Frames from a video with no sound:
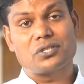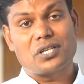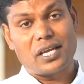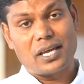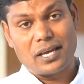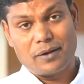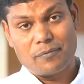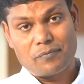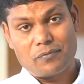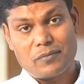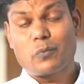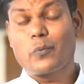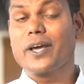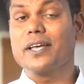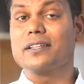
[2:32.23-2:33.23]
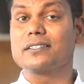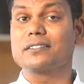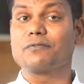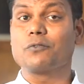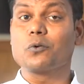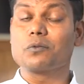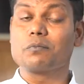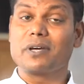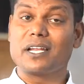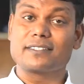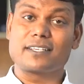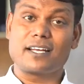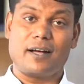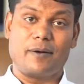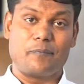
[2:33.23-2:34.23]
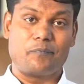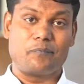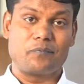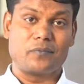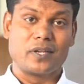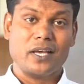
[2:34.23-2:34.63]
three, but where this fourth man has come?